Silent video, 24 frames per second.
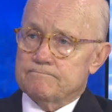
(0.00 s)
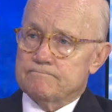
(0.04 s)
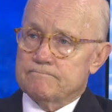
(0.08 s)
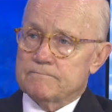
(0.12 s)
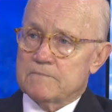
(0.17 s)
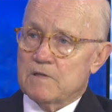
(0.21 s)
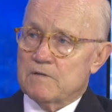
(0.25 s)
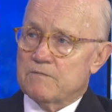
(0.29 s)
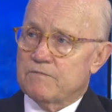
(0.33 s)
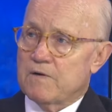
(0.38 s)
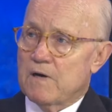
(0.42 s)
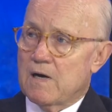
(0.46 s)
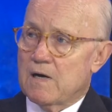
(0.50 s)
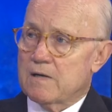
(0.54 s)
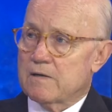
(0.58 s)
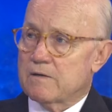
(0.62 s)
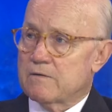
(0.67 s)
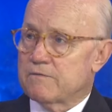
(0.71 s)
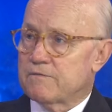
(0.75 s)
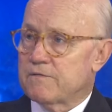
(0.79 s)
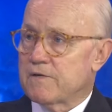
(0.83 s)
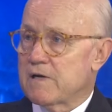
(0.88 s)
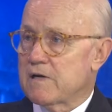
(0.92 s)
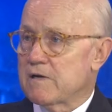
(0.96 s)

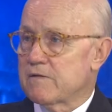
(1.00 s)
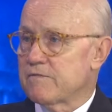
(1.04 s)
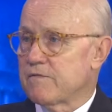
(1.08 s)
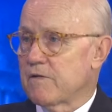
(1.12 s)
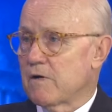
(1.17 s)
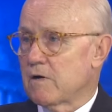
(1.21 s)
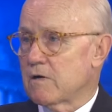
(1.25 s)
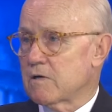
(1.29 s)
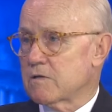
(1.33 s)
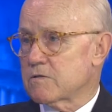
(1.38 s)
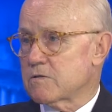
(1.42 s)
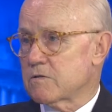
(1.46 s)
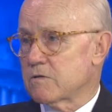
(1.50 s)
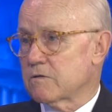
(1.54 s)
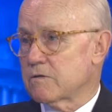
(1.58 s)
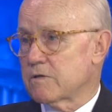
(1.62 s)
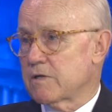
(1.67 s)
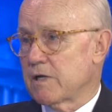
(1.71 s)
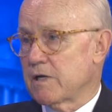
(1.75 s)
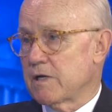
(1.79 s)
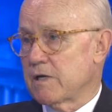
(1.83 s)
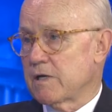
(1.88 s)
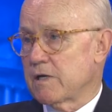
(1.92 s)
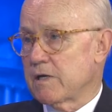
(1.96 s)
LaFonda Faye Foster,
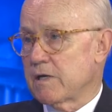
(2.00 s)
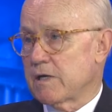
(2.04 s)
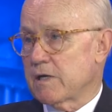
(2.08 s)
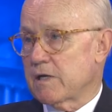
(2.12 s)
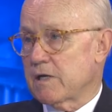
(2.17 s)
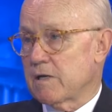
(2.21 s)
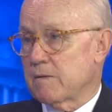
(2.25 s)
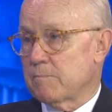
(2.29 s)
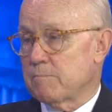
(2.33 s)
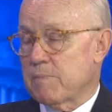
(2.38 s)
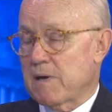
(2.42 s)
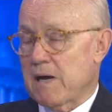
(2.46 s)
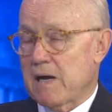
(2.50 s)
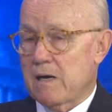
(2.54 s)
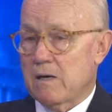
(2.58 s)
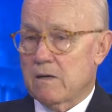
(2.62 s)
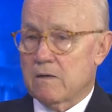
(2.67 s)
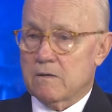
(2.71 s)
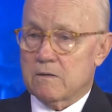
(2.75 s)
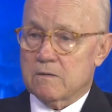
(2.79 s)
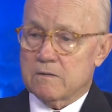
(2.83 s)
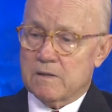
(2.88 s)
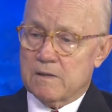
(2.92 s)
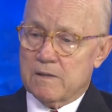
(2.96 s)
Tina Hickey
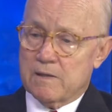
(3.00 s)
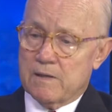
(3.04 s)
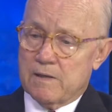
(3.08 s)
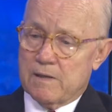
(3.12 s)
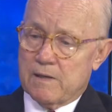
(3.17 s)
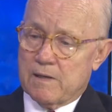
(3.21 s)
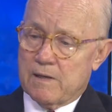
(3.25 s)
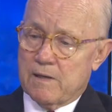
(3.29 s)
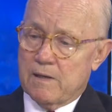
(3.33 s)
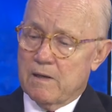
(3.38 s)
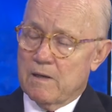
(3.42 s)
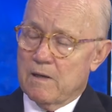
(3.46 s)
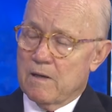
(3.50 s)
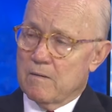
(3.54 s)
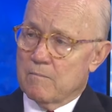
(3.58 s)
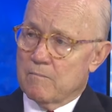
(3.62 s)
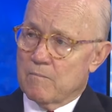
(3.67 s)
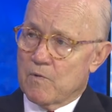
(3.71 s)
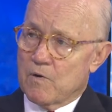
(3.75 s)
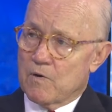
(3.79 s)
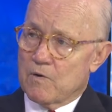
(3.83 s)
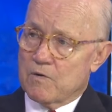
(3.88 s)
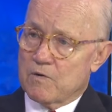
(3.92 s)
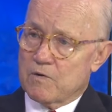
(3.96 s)
Powell
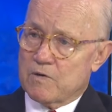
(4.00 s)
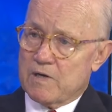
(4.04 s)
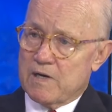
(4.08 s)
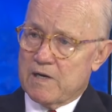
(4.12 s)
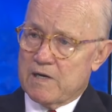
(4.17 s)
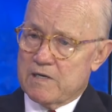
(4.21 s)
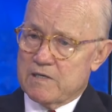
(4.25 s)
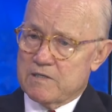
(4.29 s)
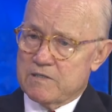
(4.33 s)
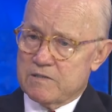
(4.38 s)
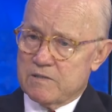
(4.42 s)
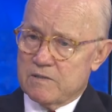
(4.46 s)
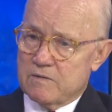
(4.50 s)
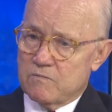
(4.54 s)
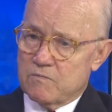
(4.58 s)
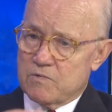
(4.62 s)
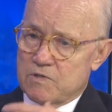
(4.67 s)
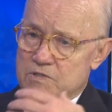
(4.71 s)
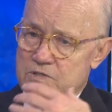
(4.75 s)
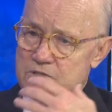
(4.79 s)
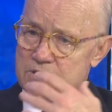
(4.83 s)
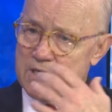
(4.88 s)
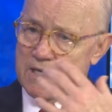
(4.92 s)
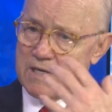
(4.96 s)
murder case in it
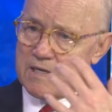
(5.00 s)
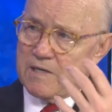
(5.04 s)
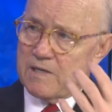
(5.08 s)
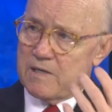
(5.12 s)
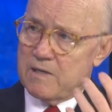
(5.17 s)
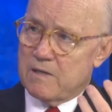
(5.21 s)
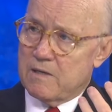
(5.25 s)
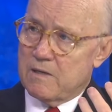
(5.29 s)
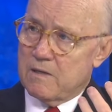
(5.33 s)
which they known as the